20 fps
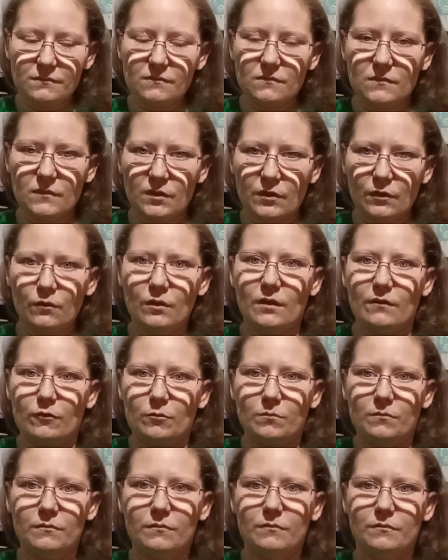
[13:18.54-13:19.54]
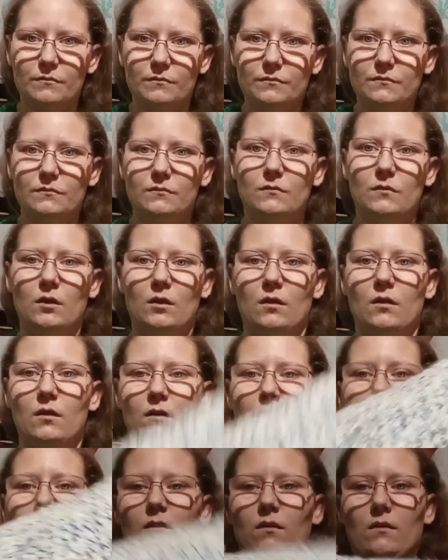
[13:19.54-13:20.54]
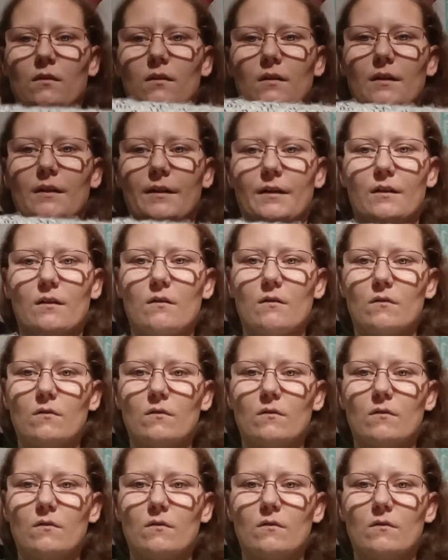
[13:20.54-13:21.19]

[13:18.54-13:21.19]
2 of them. Like